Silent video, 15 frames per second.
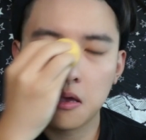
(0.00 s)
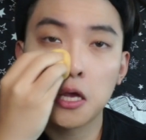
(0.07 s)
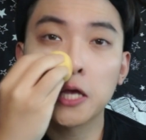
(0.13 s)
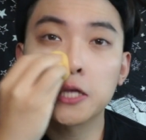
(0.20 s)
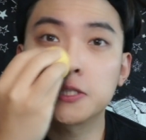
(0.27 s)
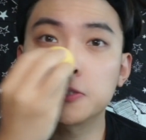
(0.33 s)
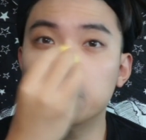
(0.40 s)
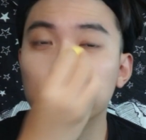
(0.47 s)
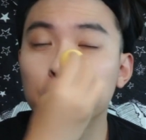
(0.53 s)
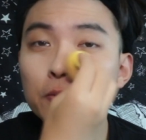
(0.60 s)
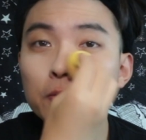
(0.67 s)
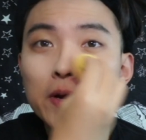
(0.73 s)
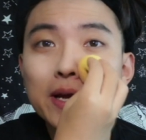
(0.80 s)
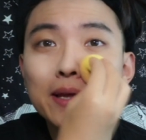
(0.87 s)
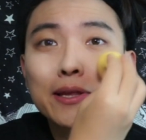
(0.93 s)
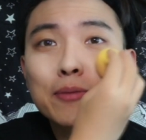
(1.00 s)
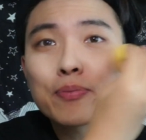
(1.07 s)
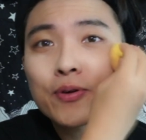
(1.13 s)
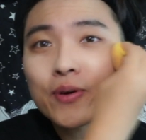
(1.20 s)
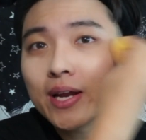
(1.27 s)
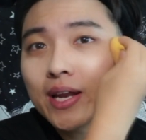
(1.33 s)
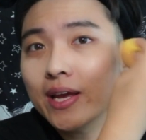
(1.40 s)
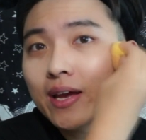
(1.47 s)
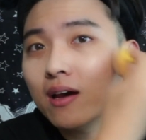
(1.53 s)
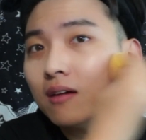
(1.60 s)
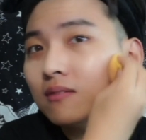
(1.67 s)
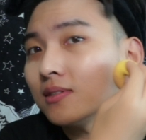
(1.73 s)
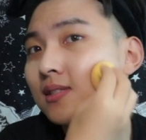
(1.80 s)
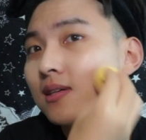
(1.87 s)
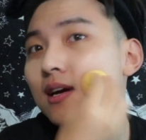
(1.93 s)
It's really pretty
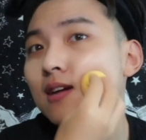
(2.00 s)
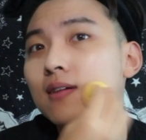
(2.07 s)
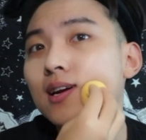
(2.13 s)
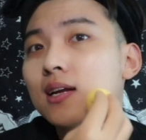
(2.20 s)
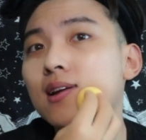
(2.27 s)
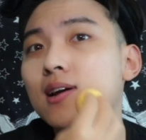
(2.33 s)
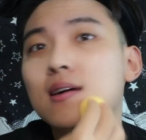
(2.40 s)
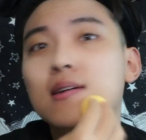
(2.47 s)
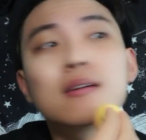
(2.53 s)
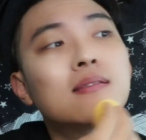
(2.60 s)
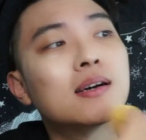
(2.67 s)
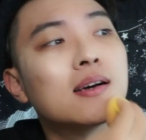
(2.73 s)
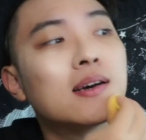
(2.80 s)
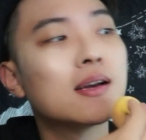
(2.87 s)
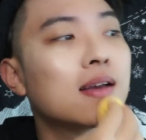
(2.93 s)
outside right now.